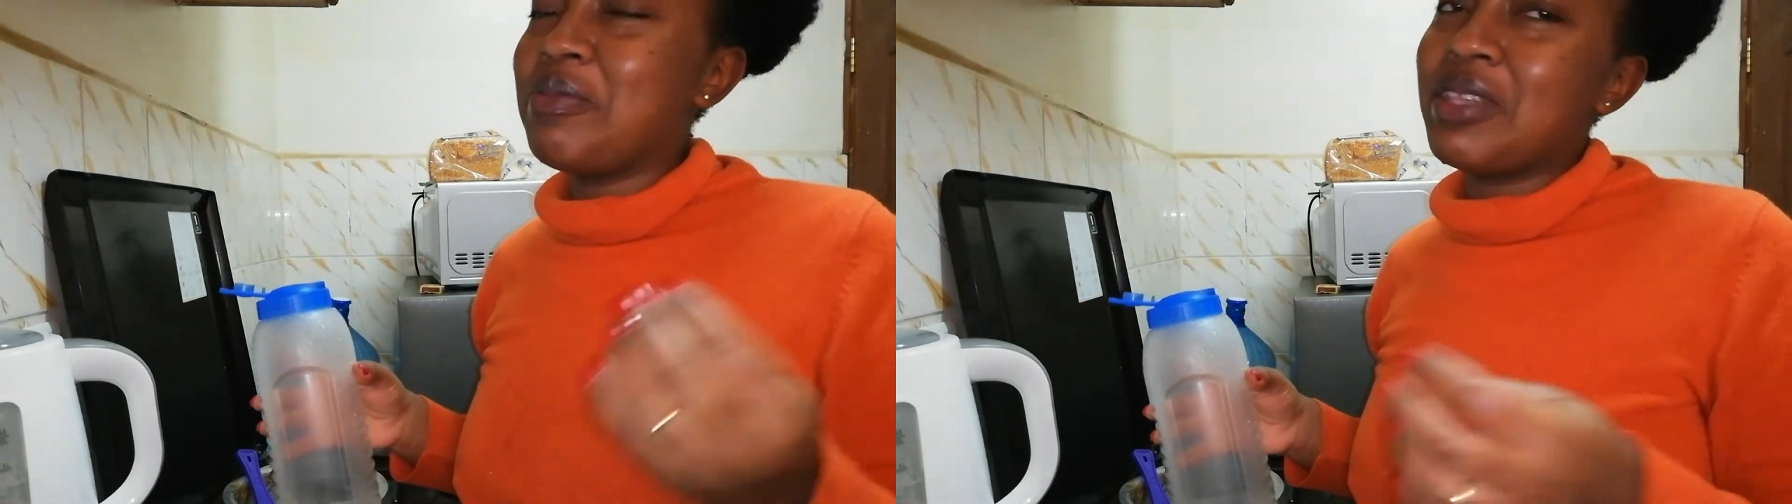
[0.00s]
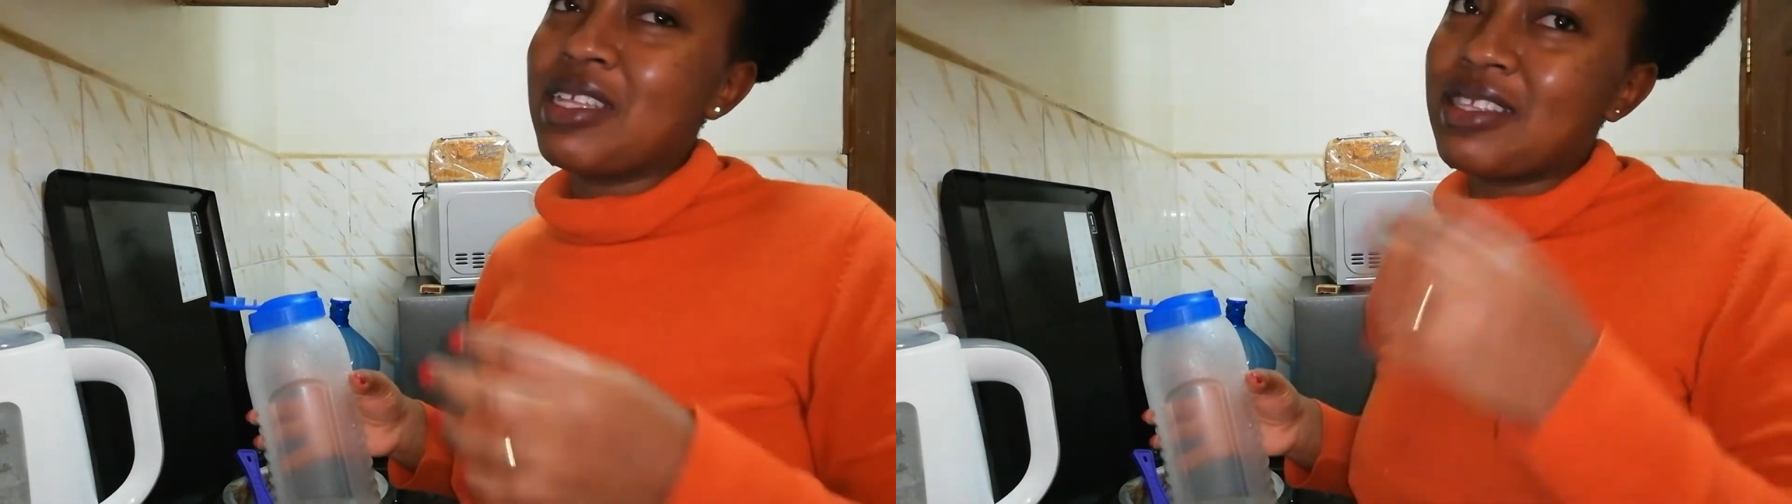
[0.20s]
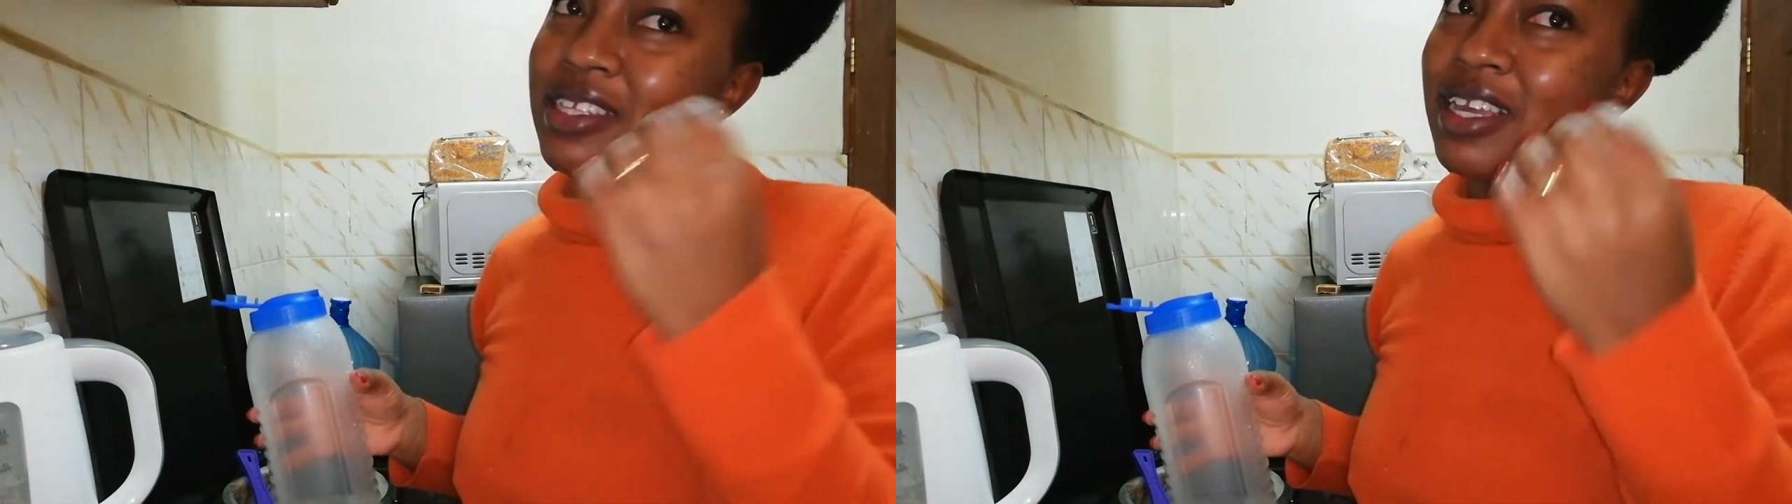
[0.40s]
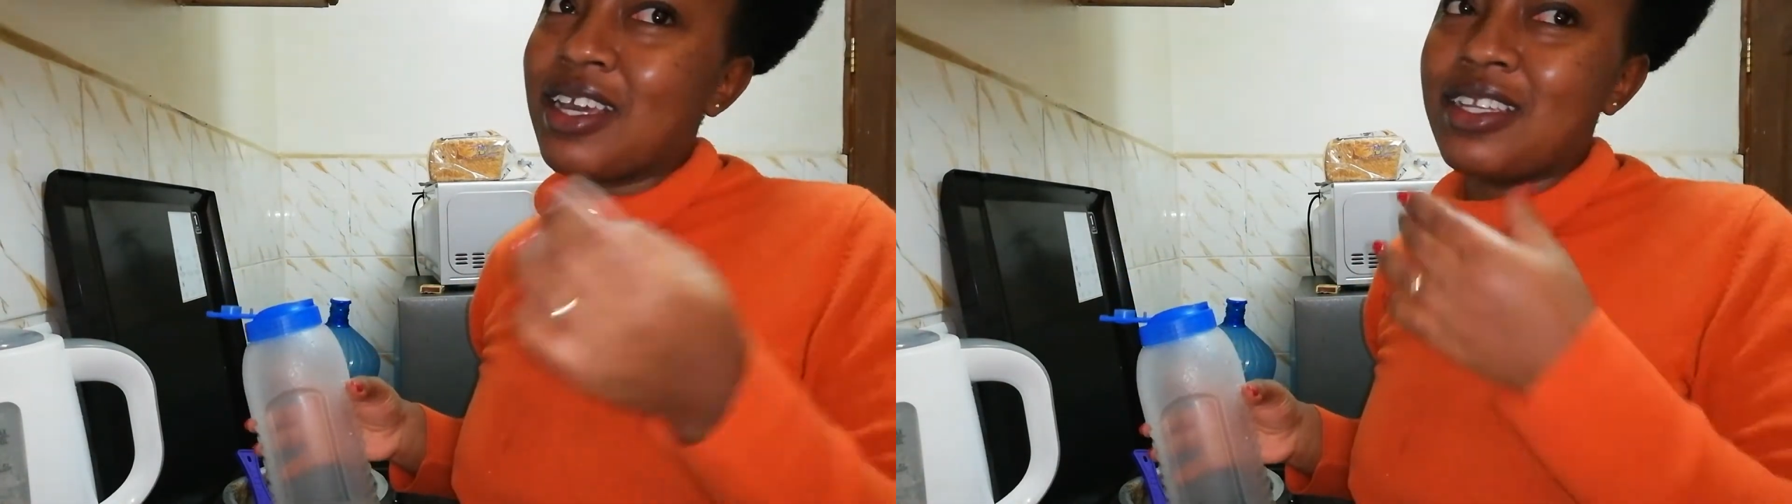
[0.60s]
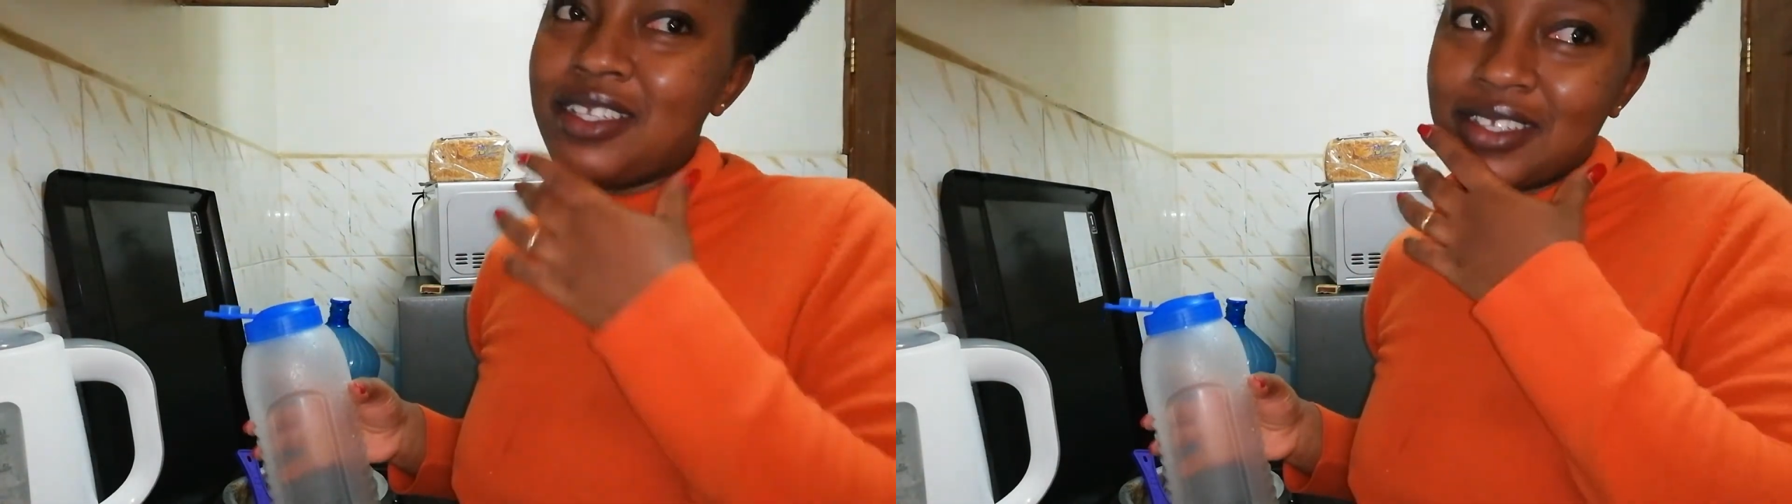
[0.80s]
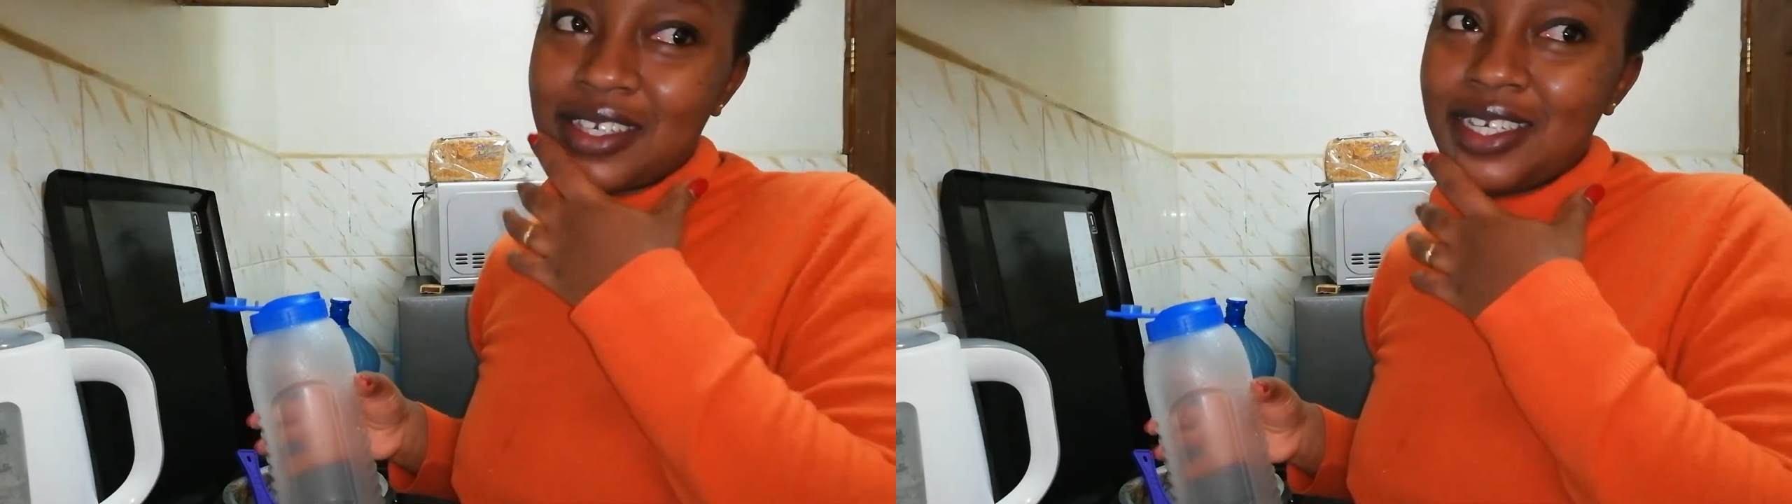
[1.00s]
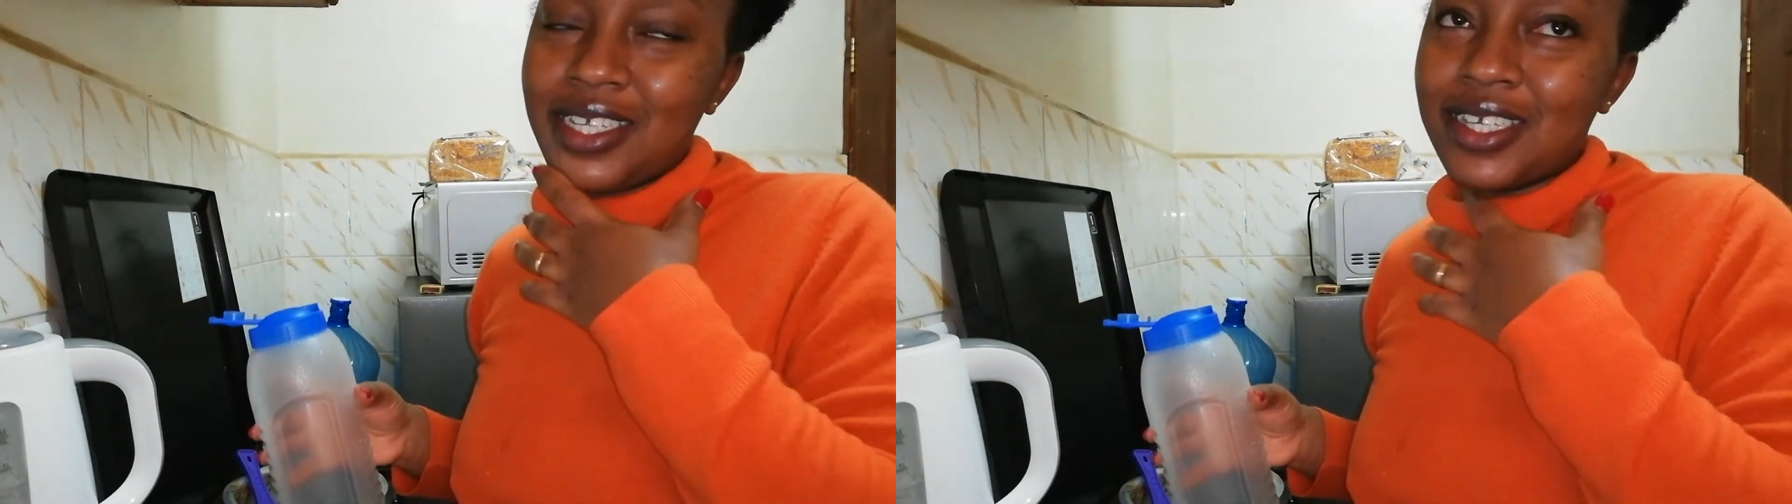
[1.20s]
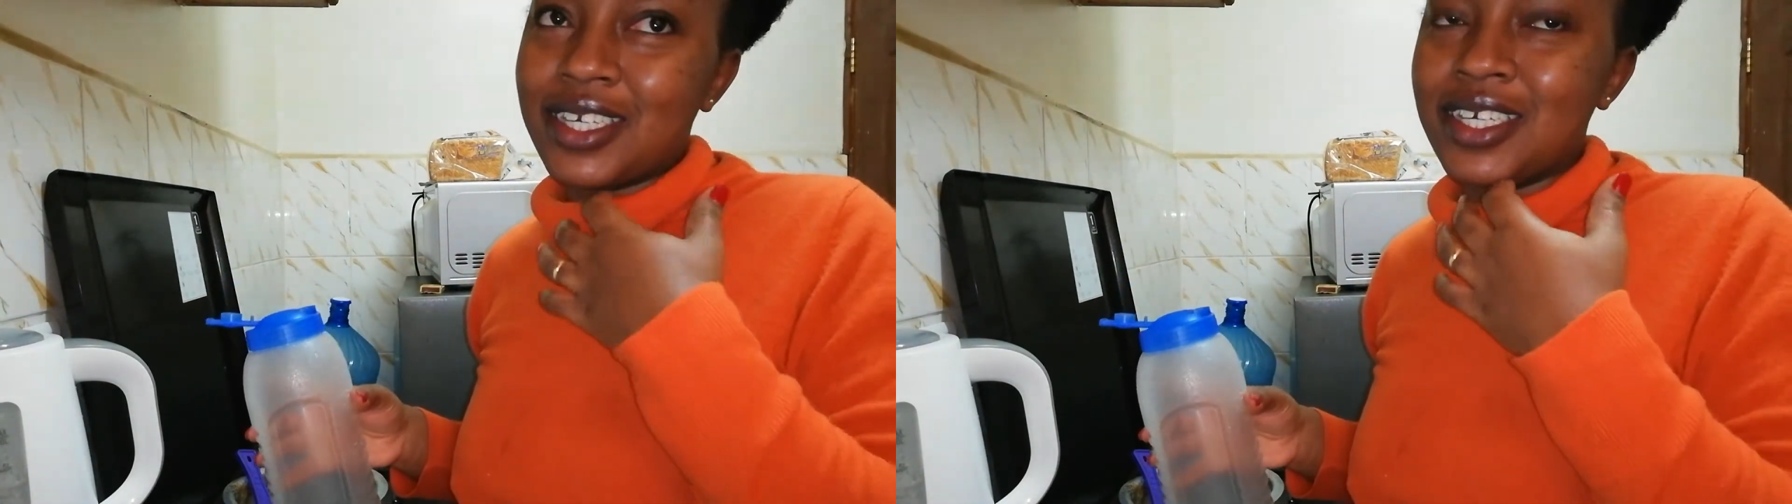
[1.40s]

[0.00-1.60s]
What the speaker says: thirsty, I can just drink.